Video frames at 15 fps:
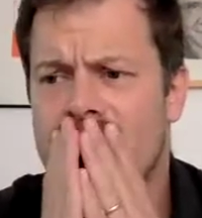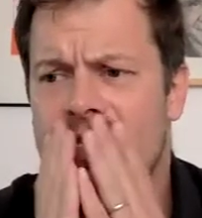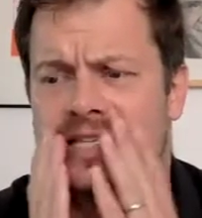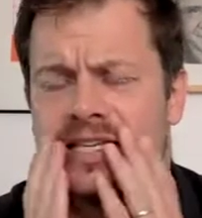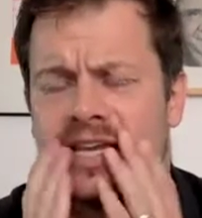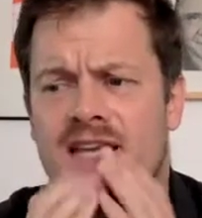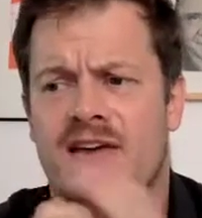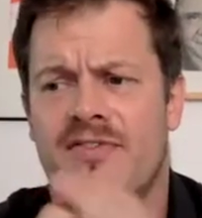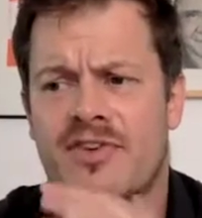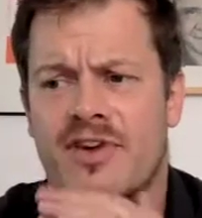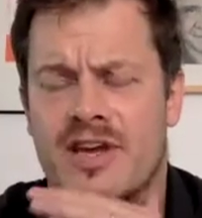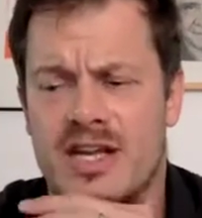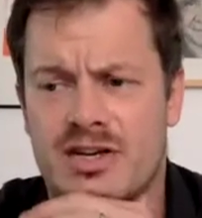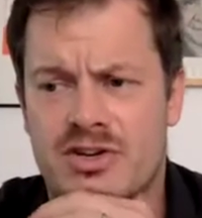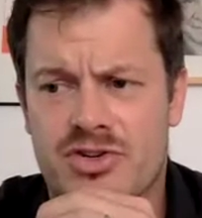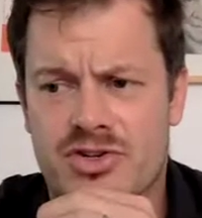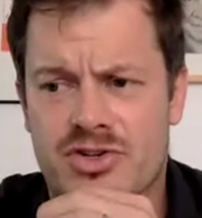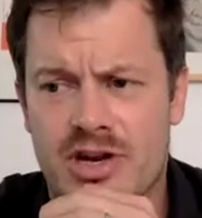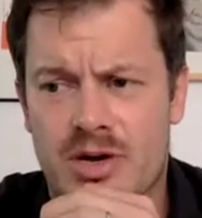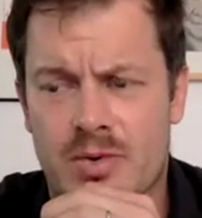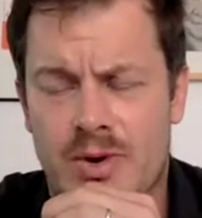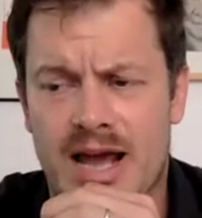the South African
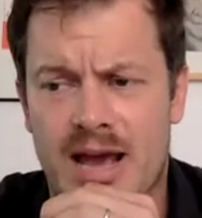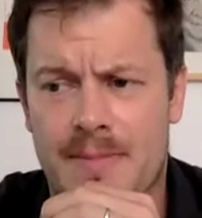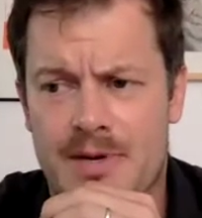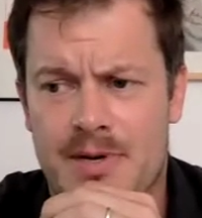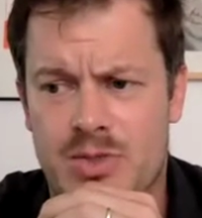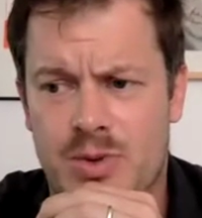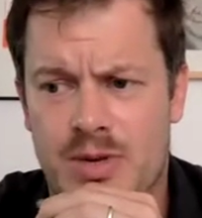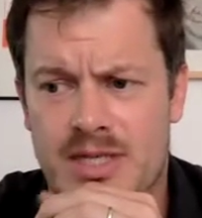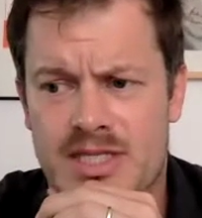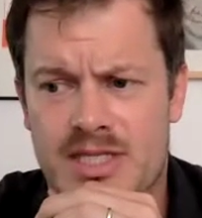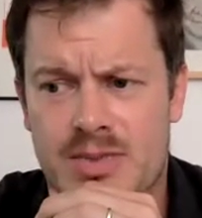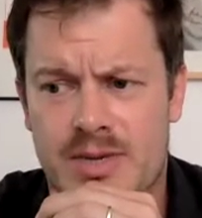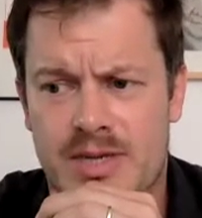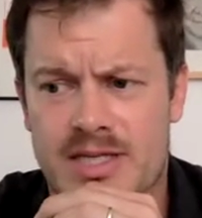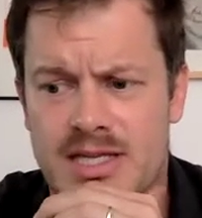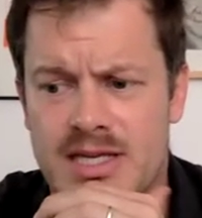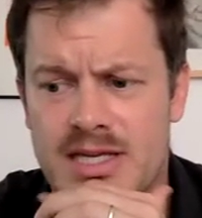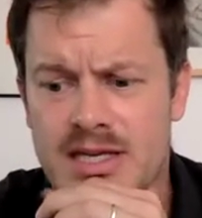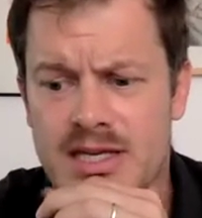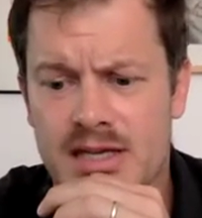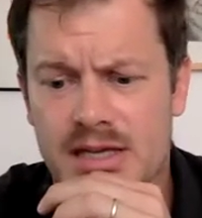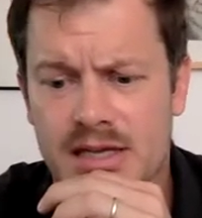industry and what happened in
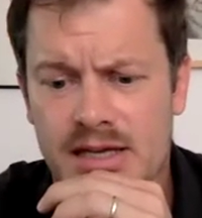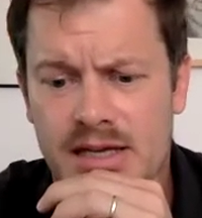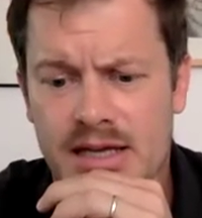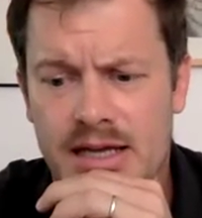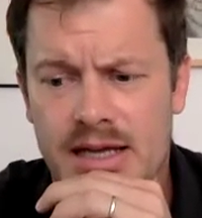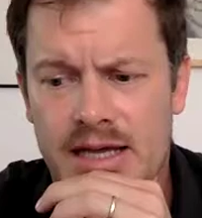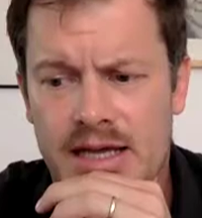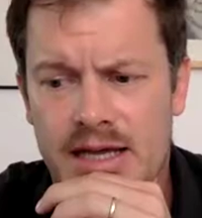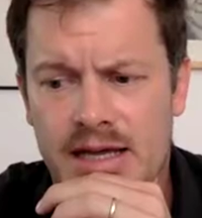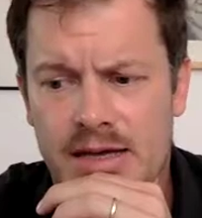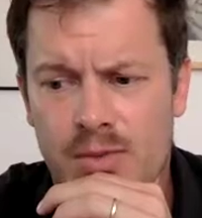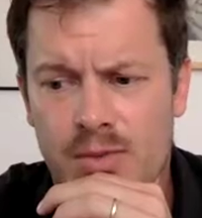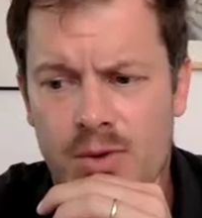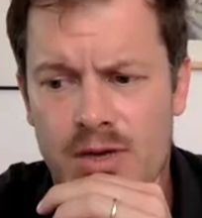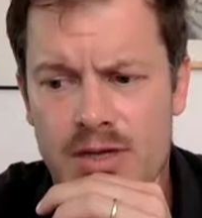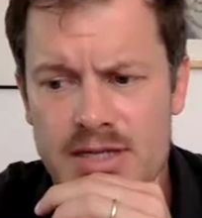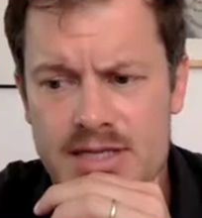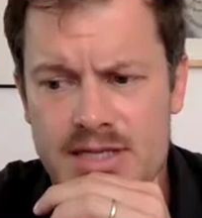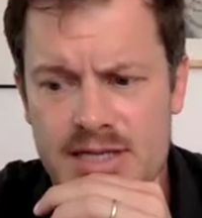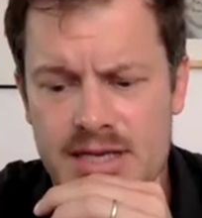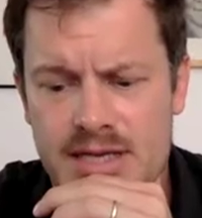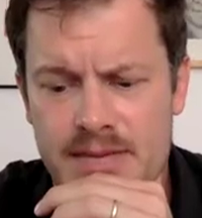2020. Let
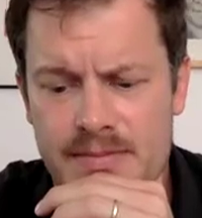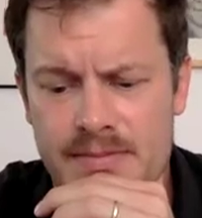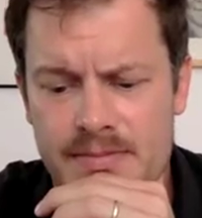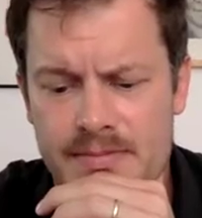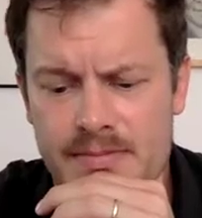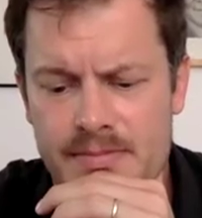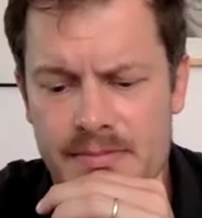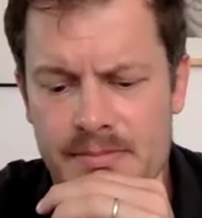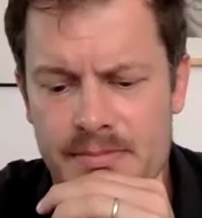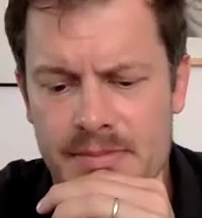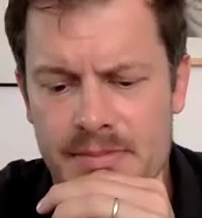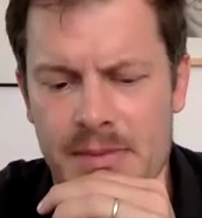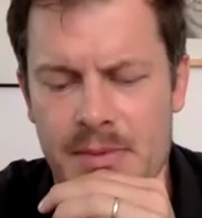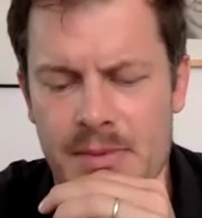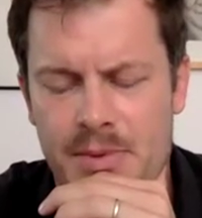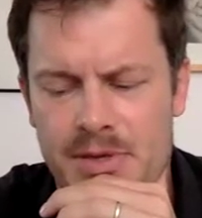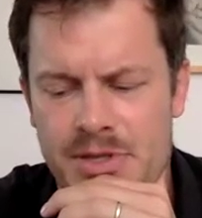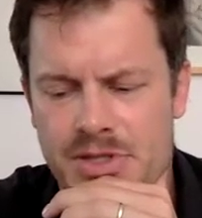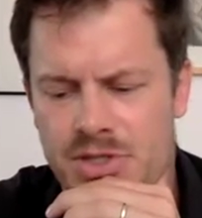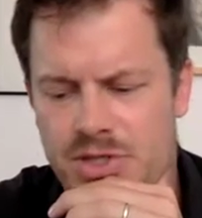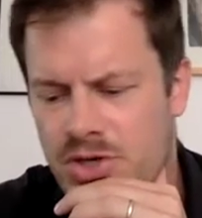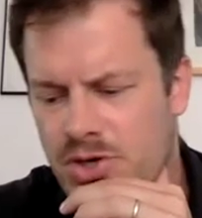me put
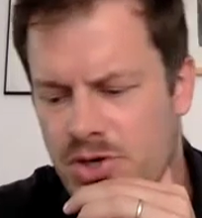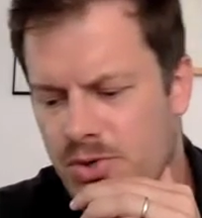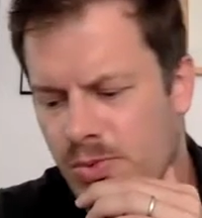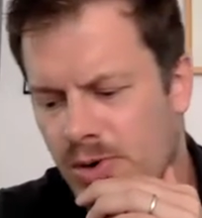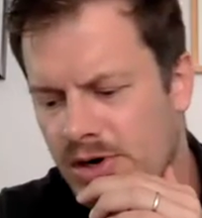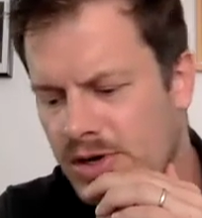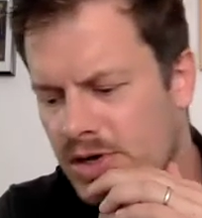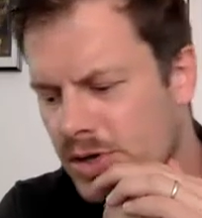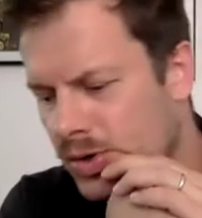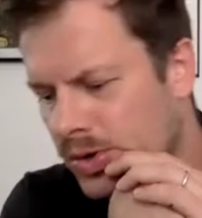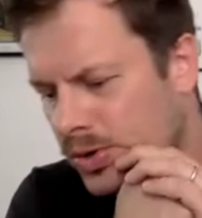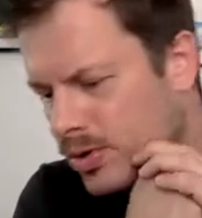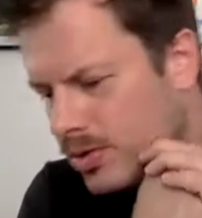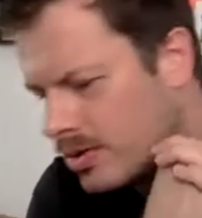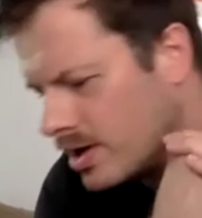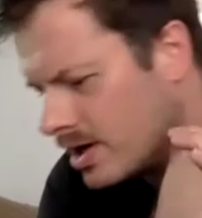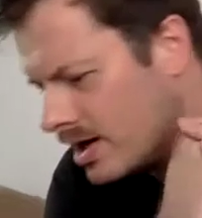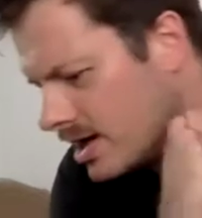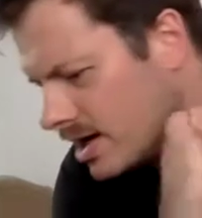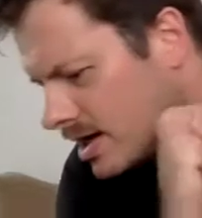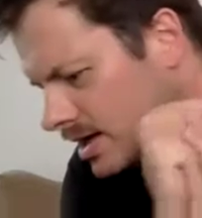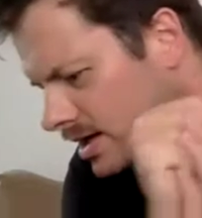it to you. What are your
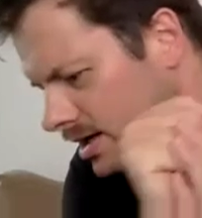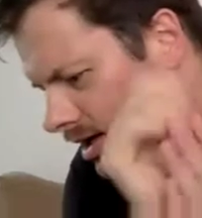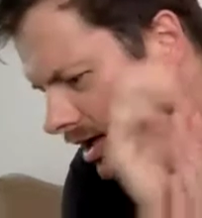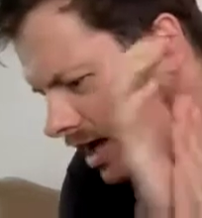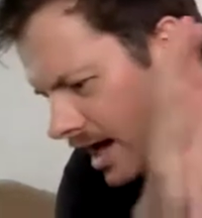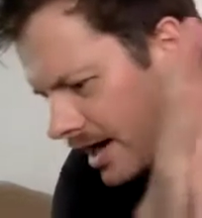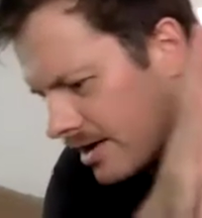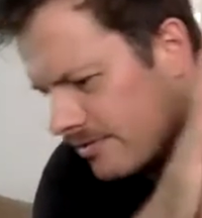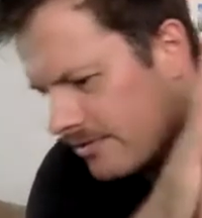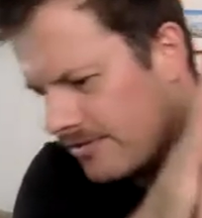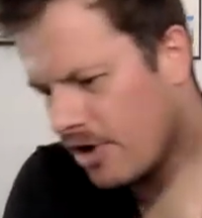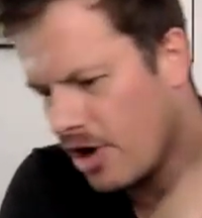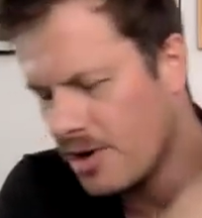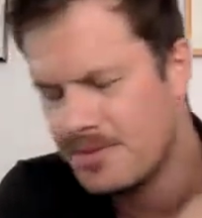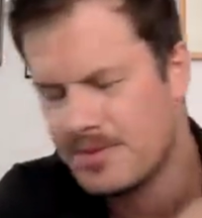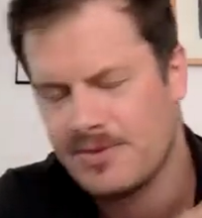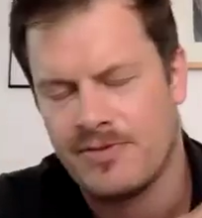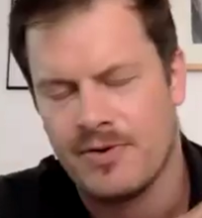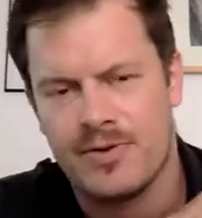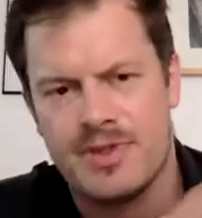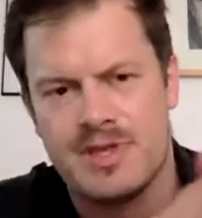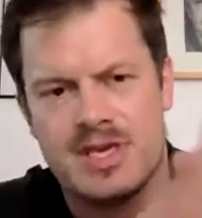kind of hopes
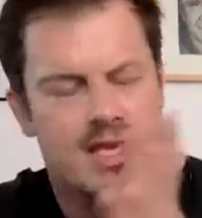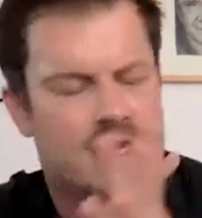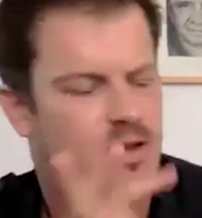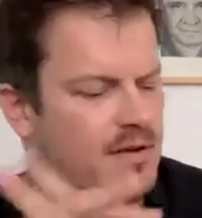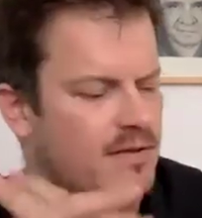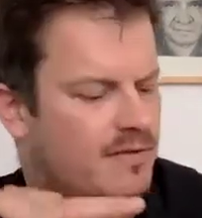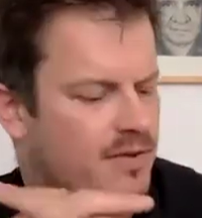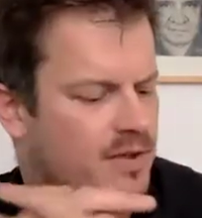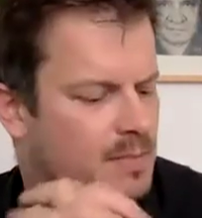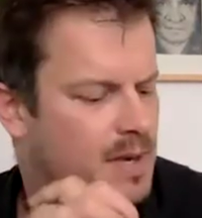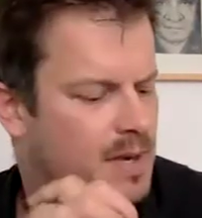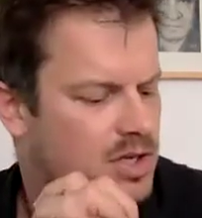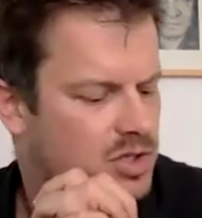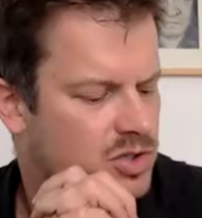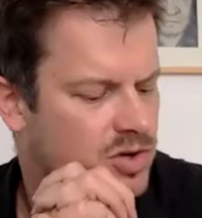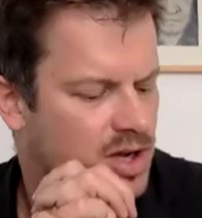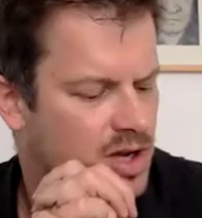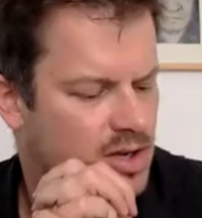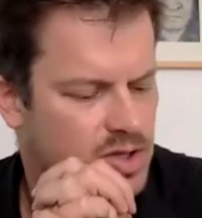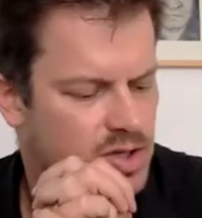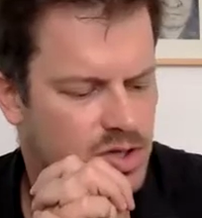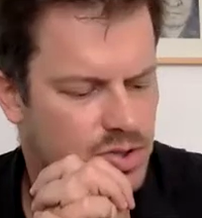for the beer industry?
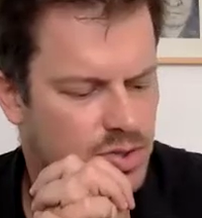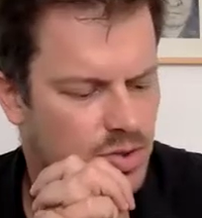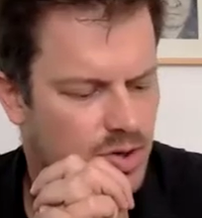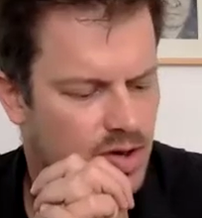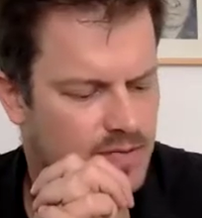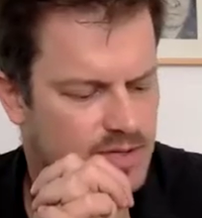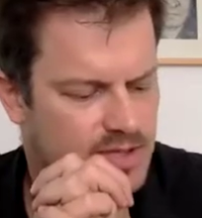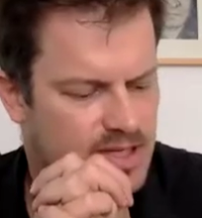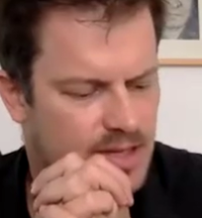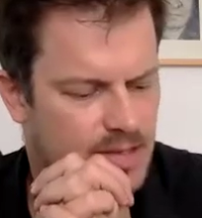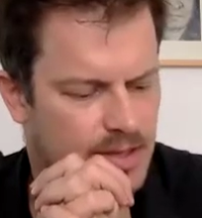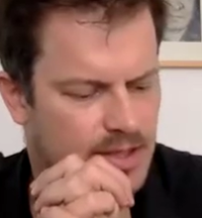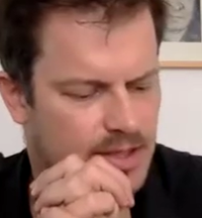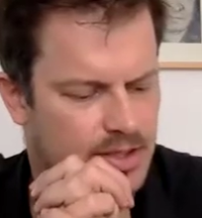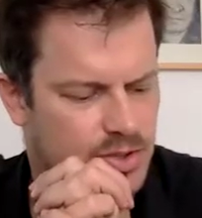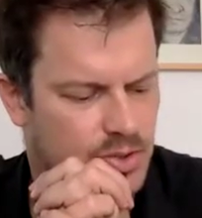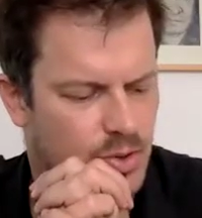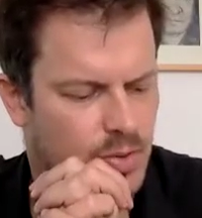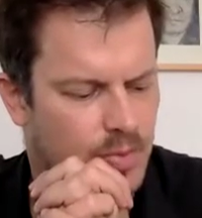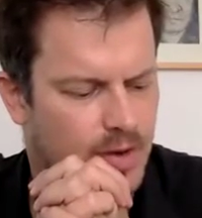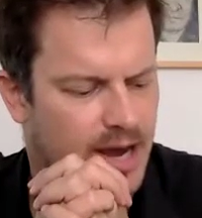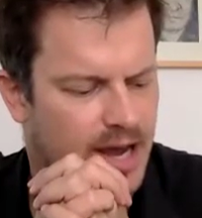And you can talk obviously about
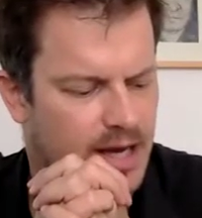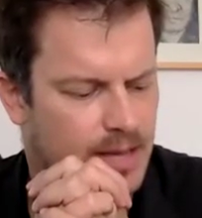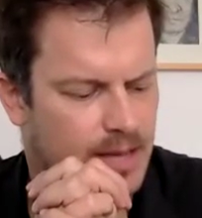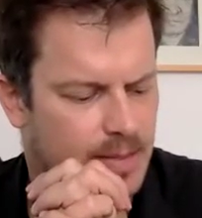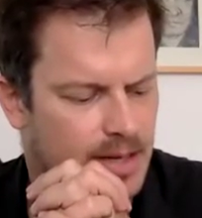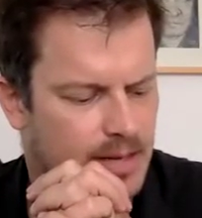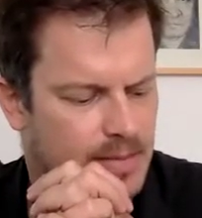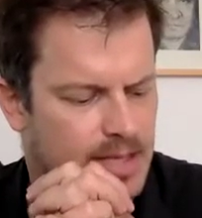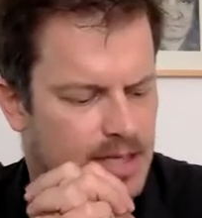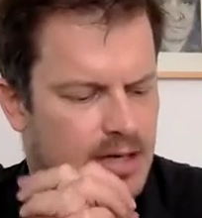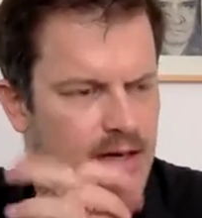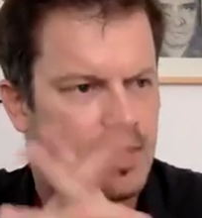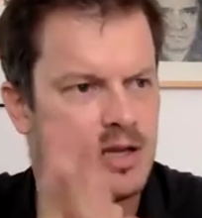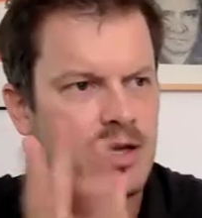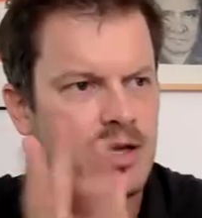your brand, but I mean,